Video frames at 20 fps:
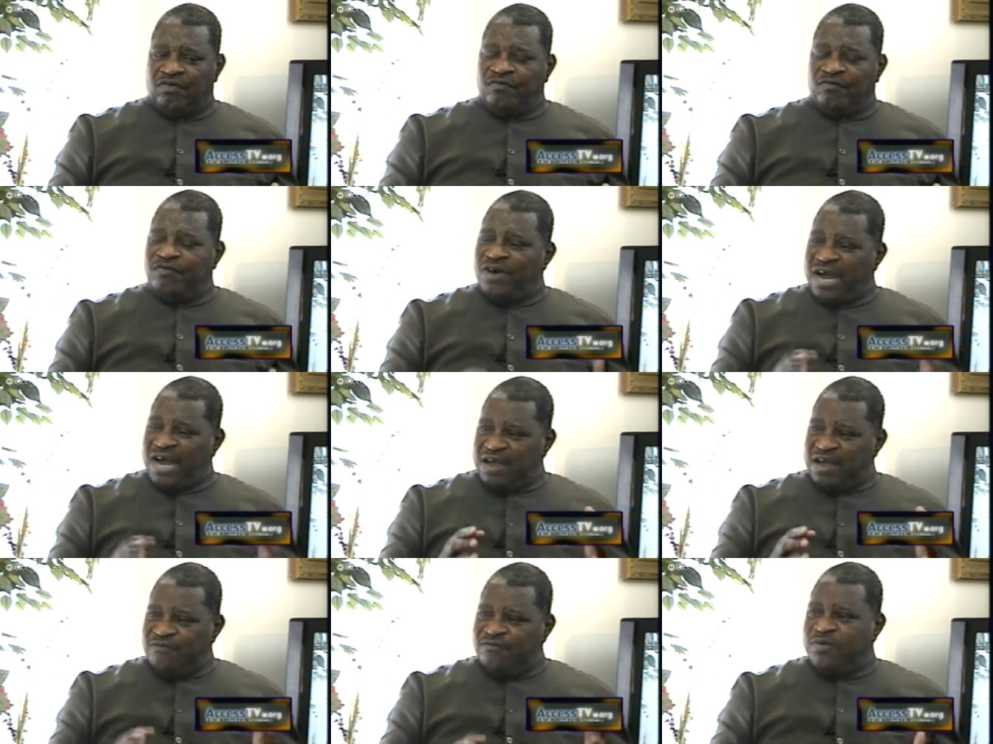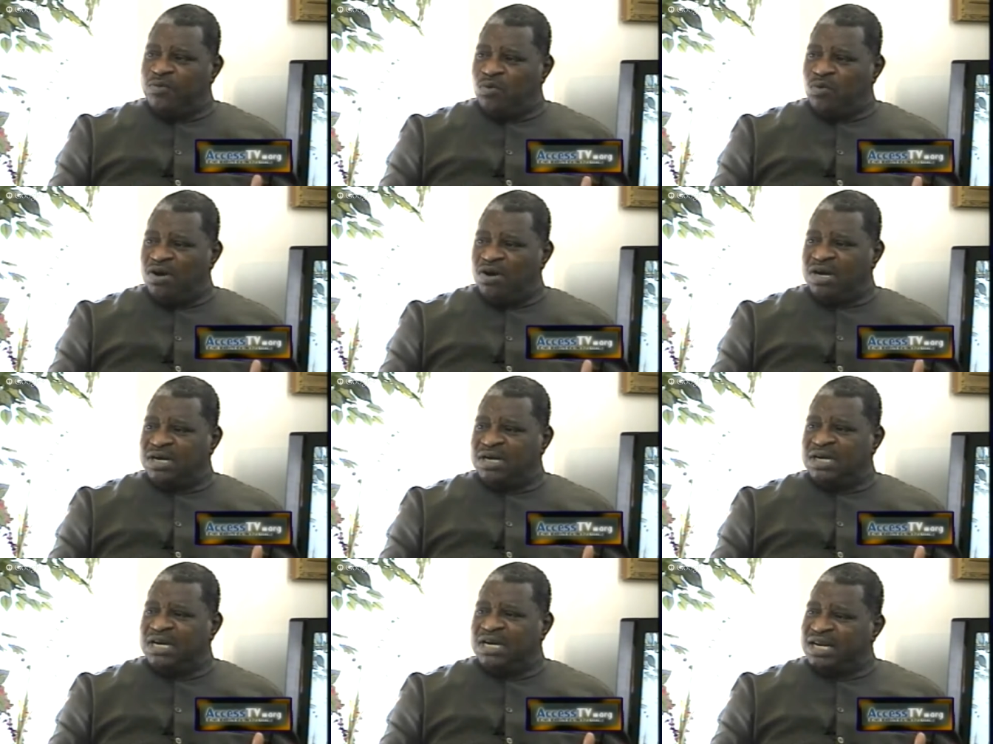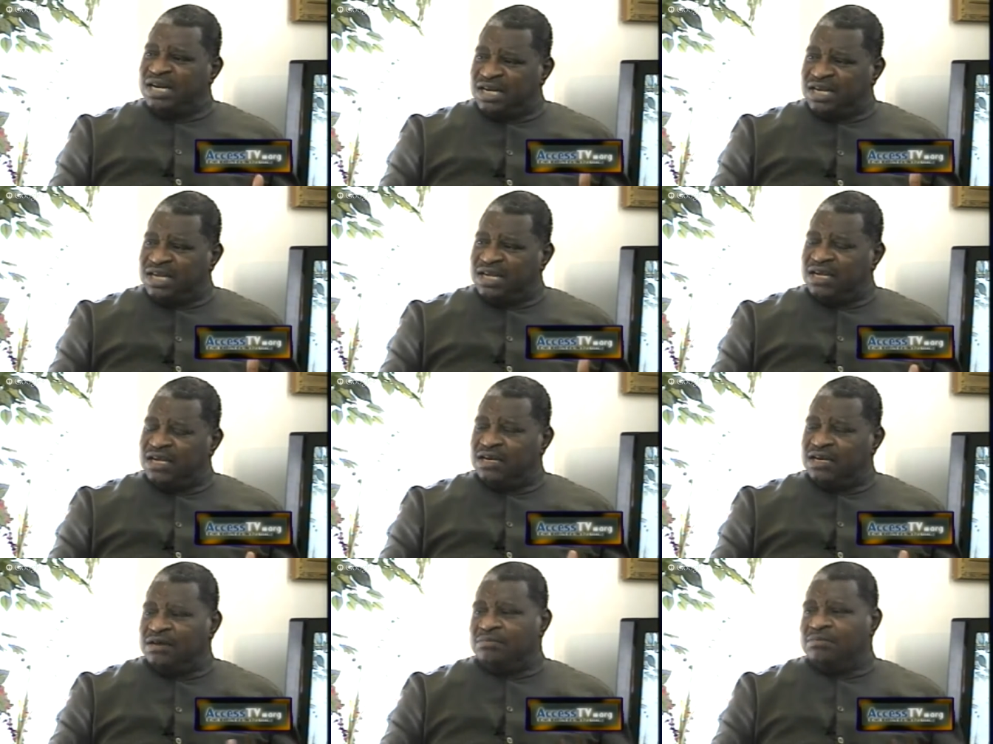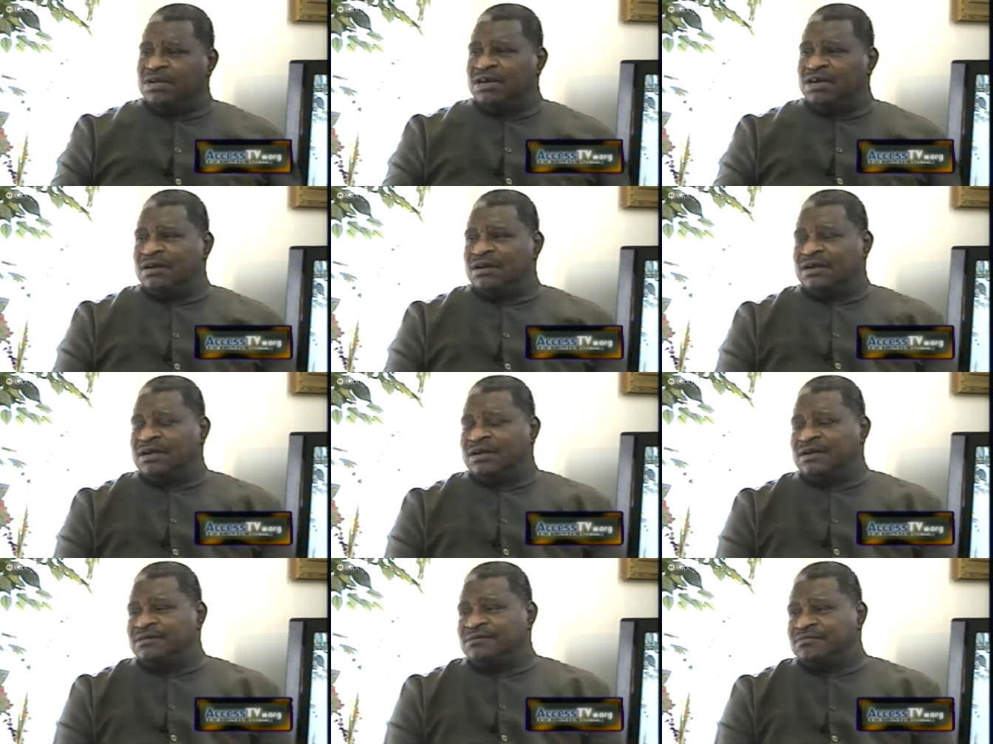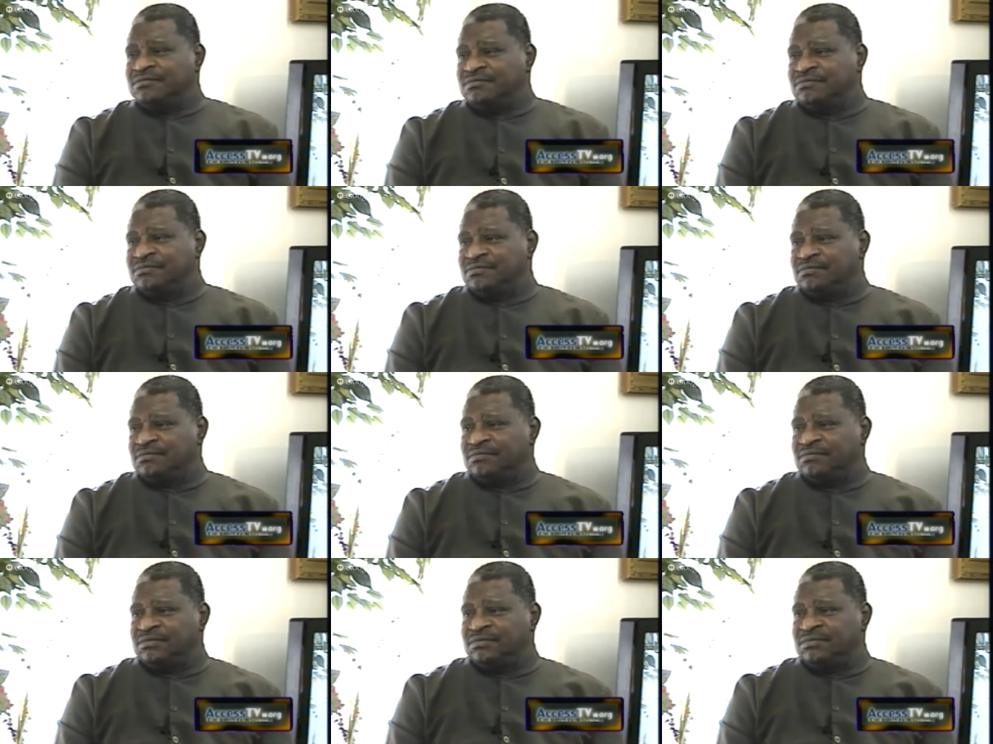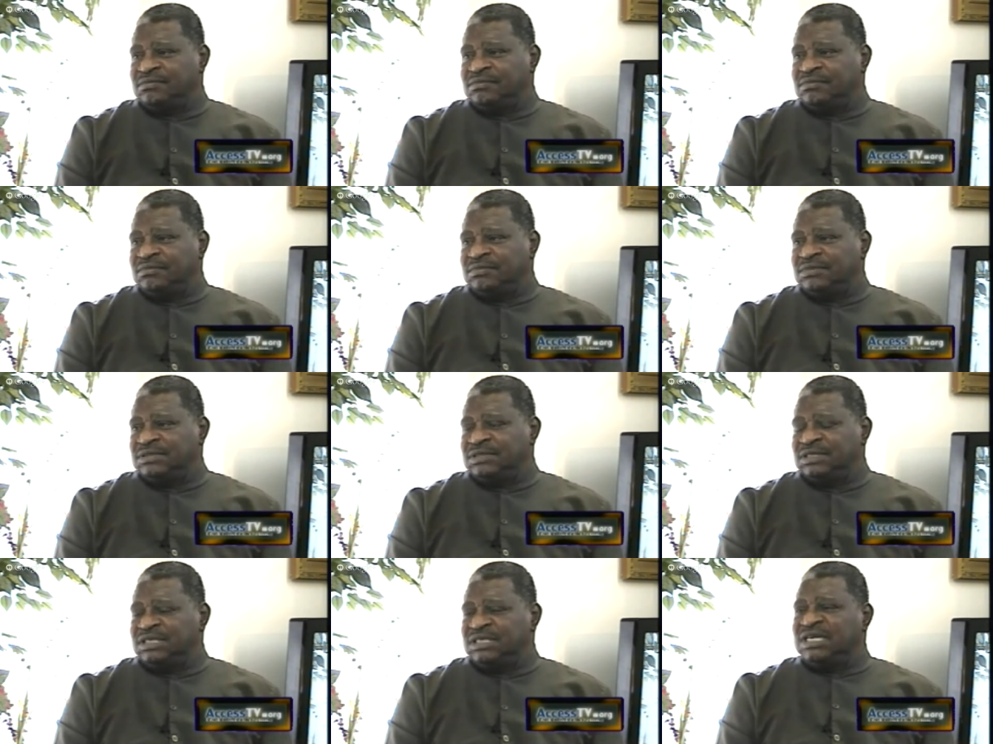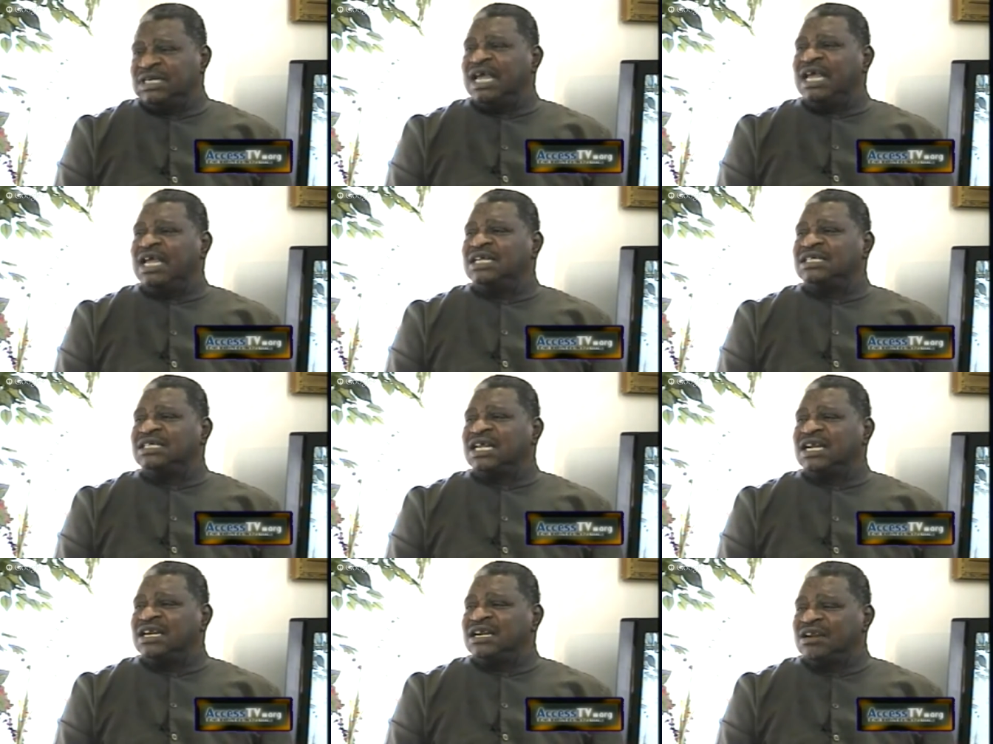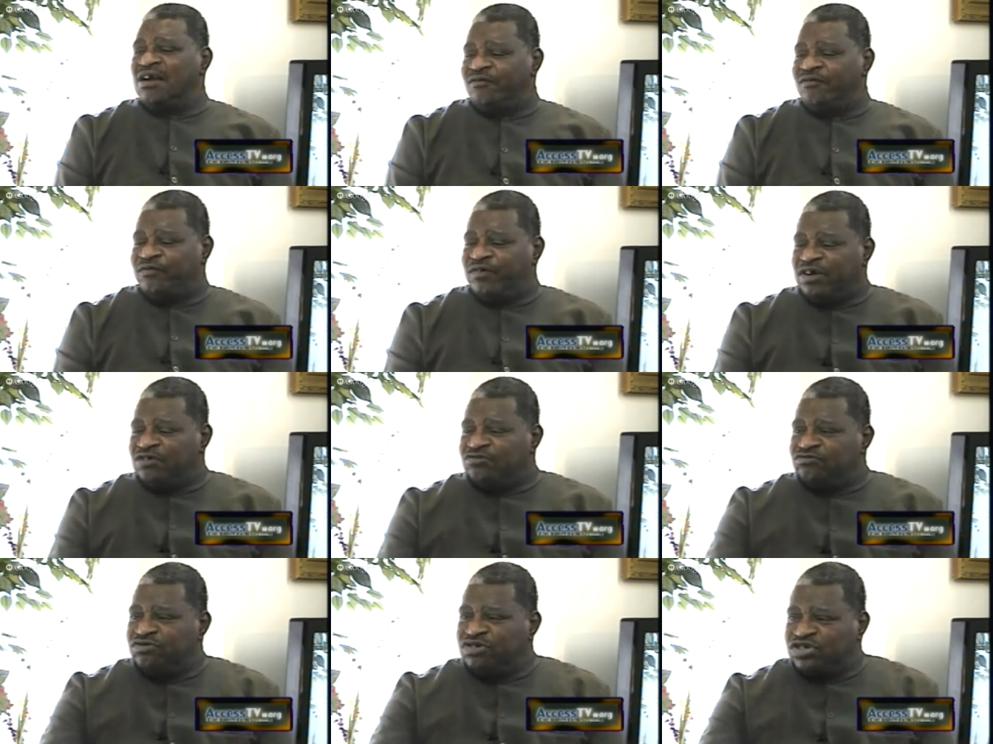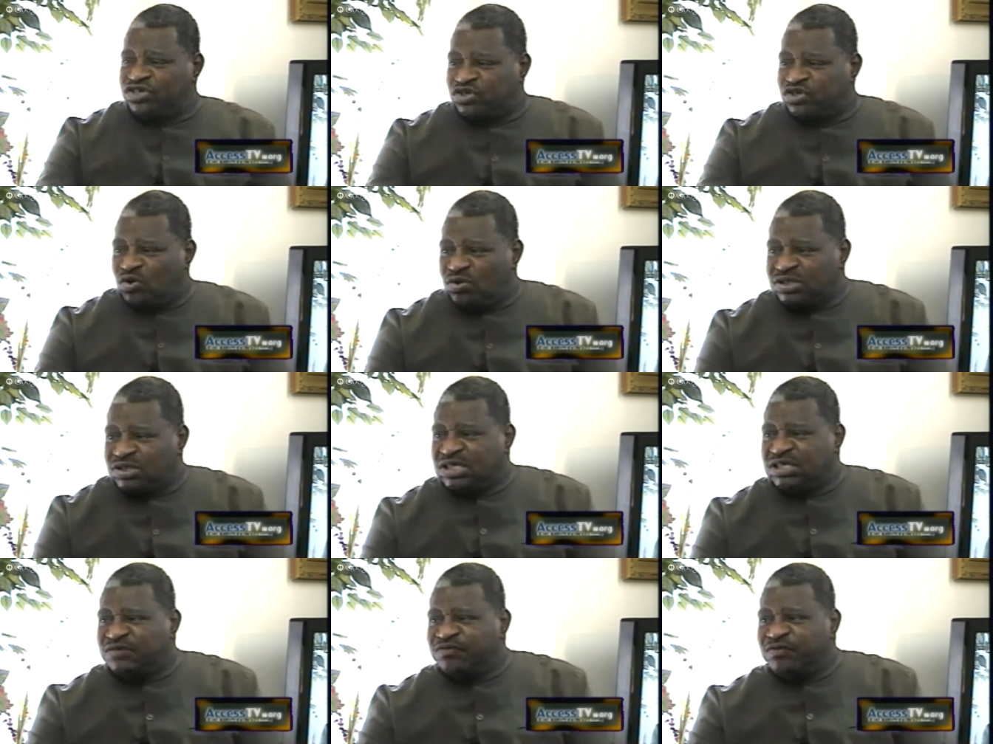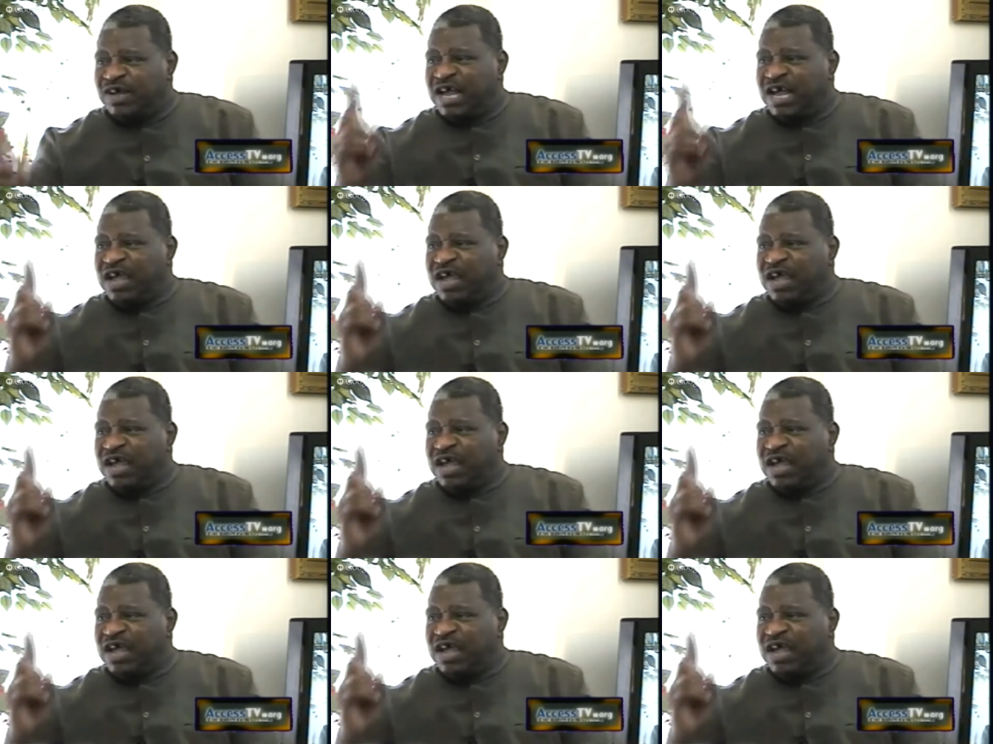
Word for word: for everyone here in America. Resources. There is enough resources yeah. for